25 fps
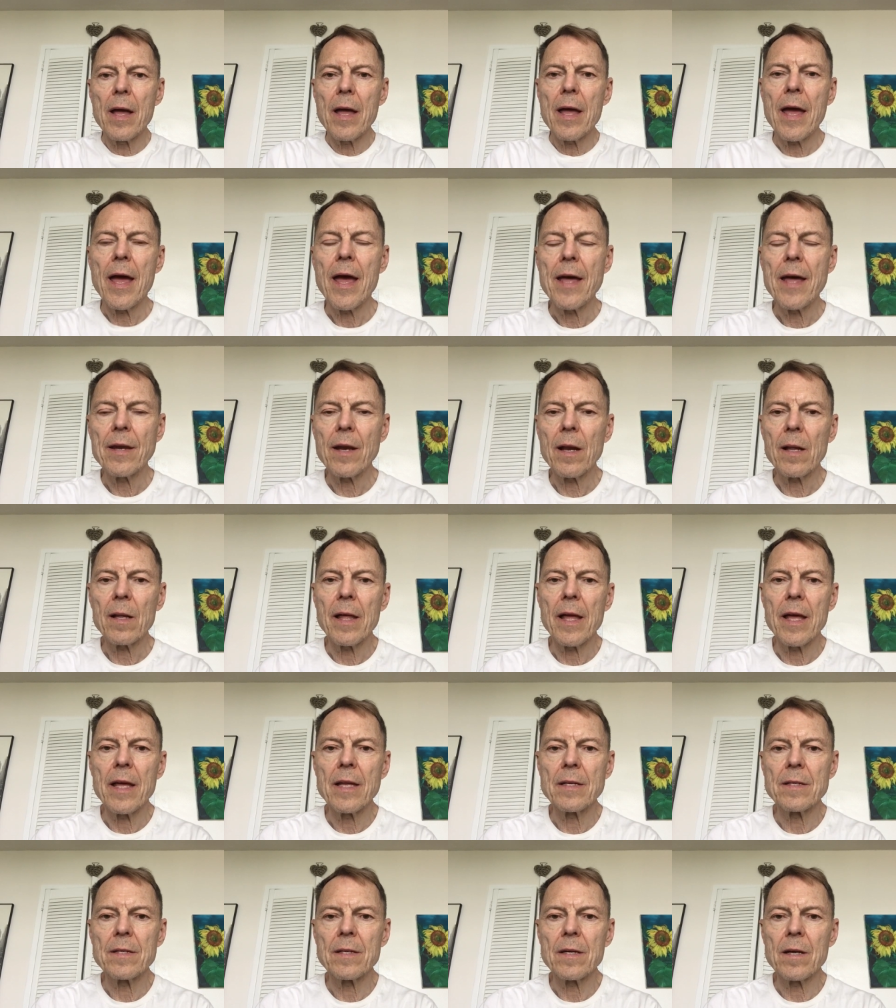and I'll
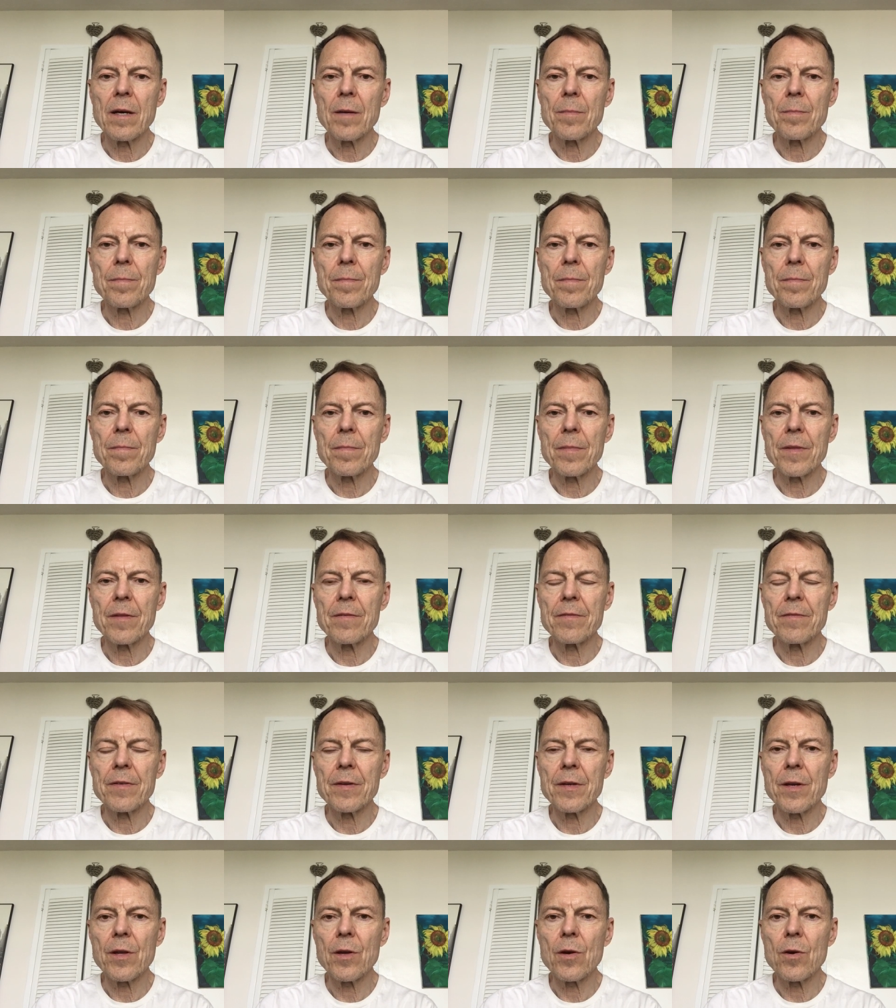end up the
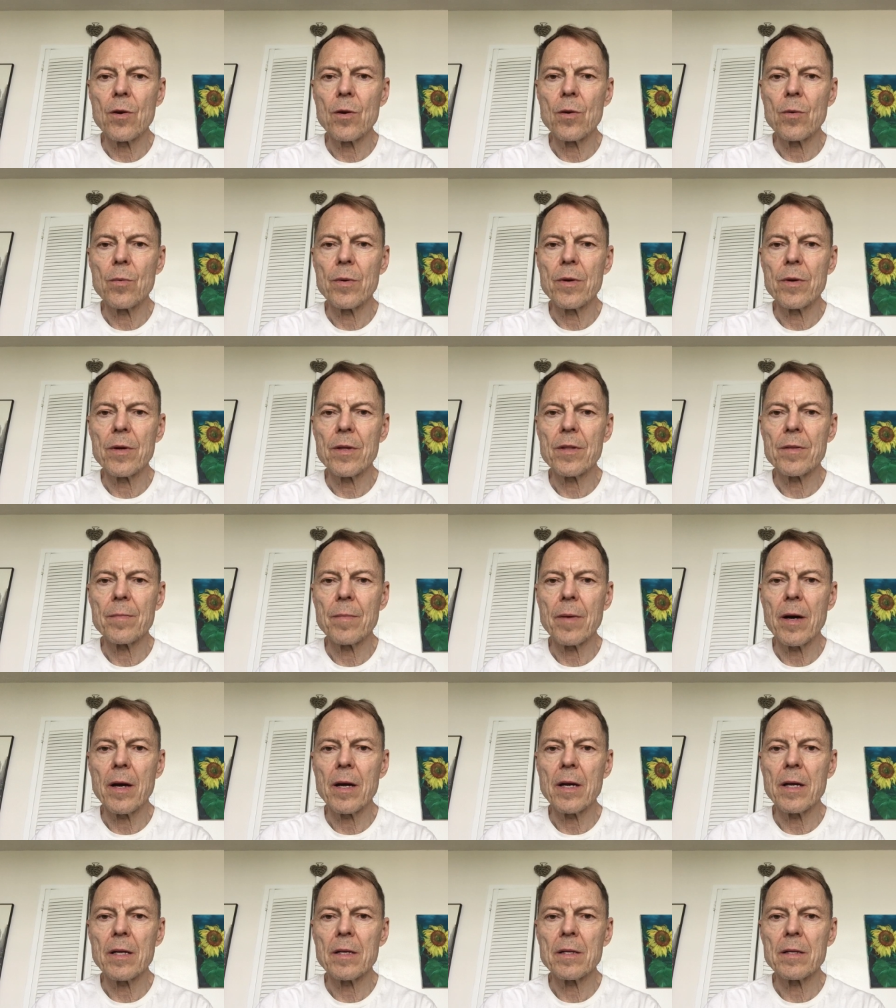video with
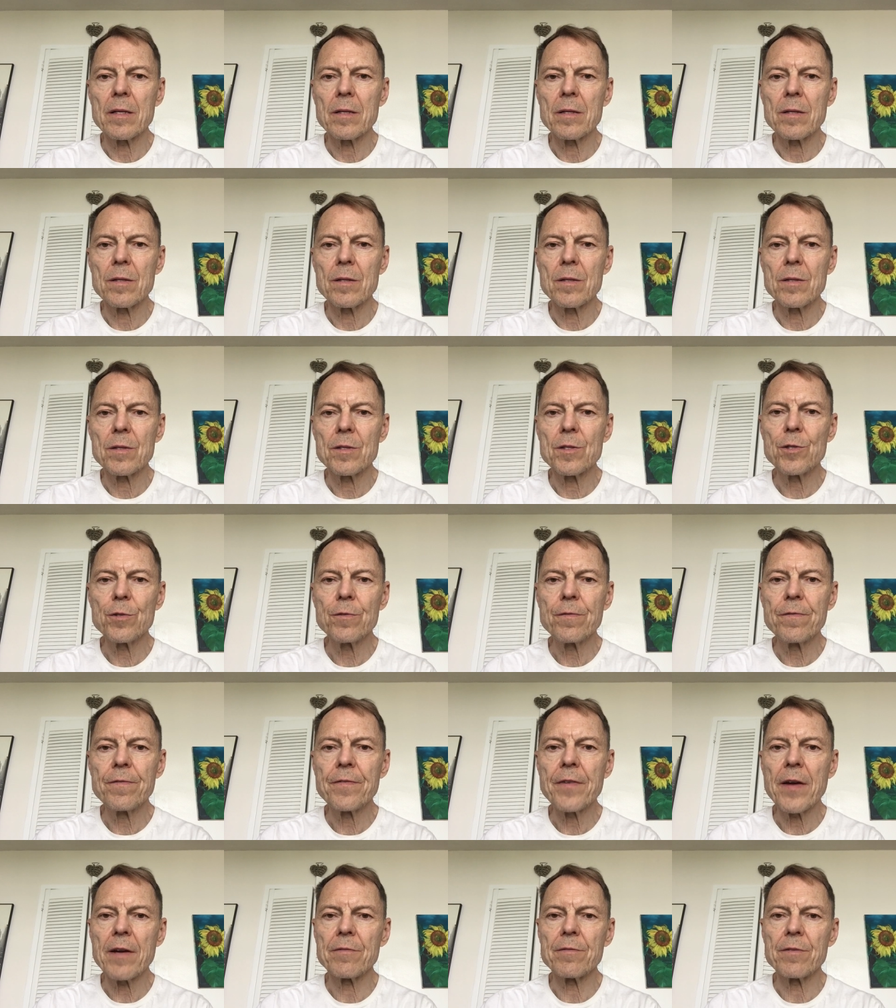my 2
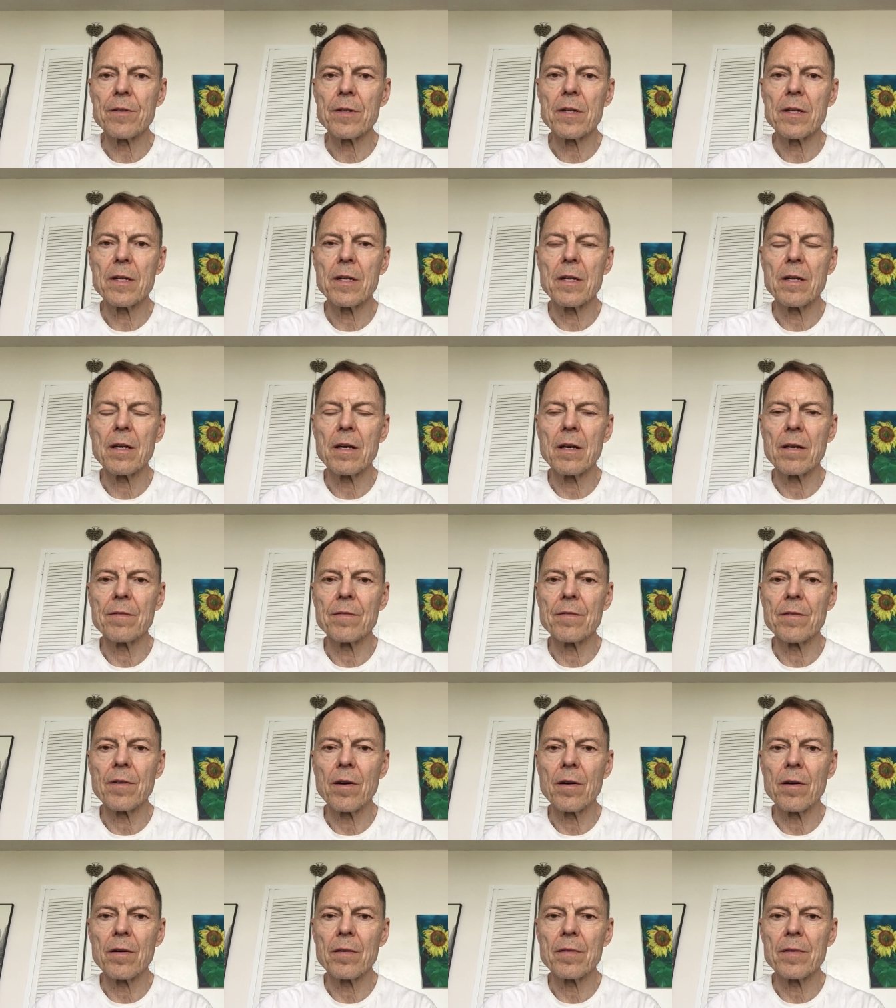favorite of
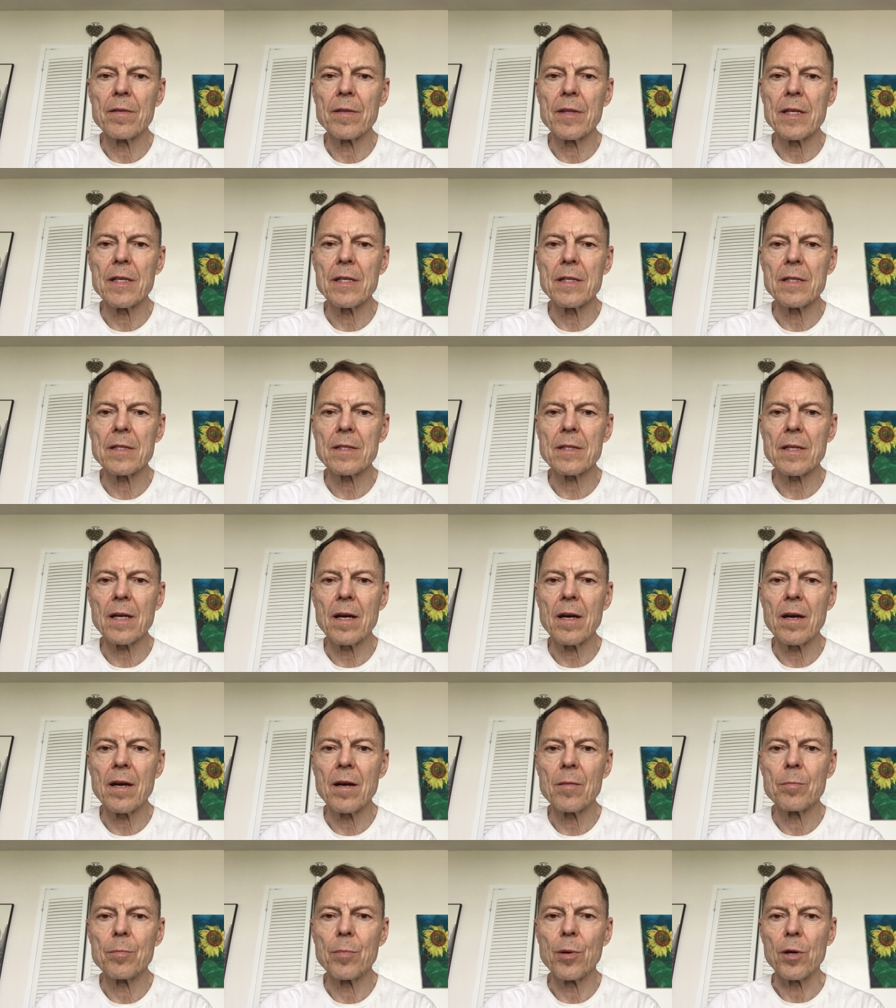these
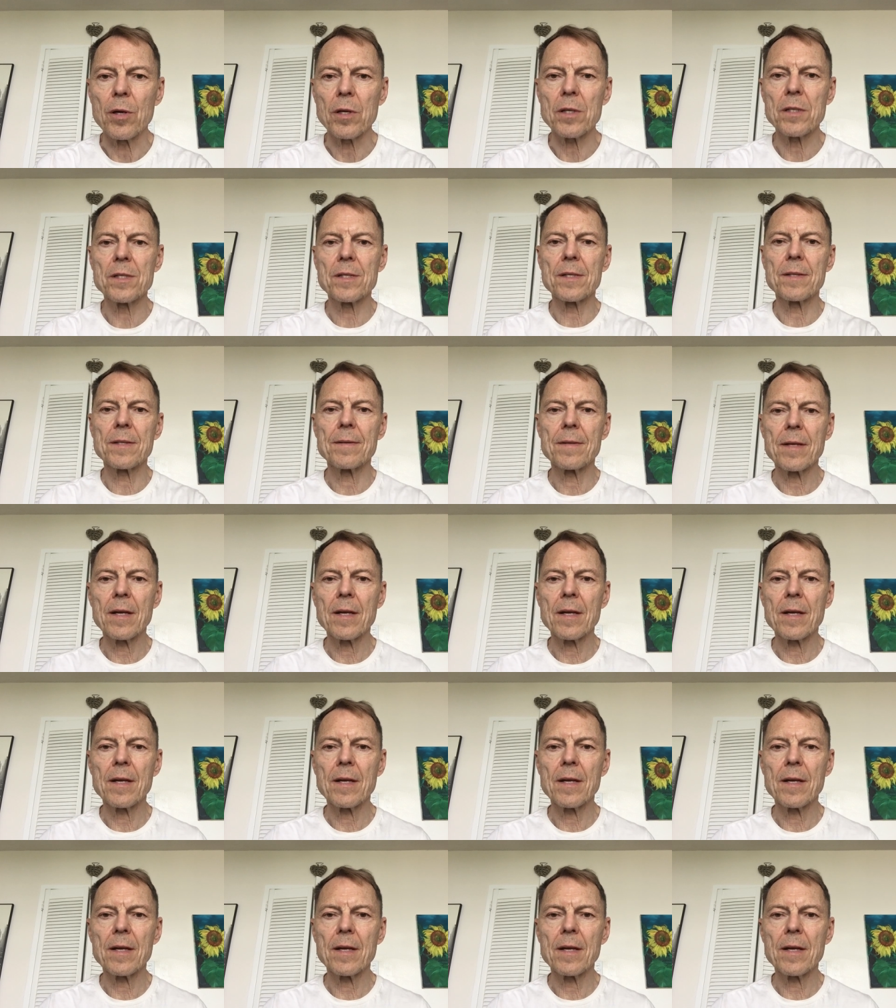books.